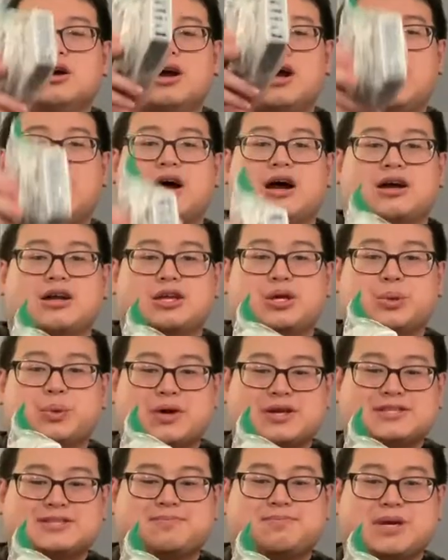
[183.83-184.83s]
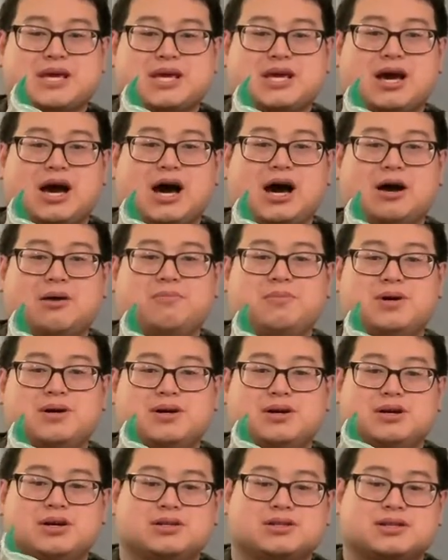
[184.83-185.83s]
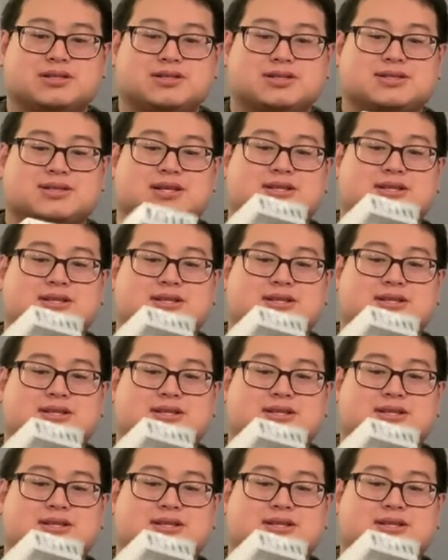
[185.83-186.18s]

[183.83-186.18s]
a USB hub. This is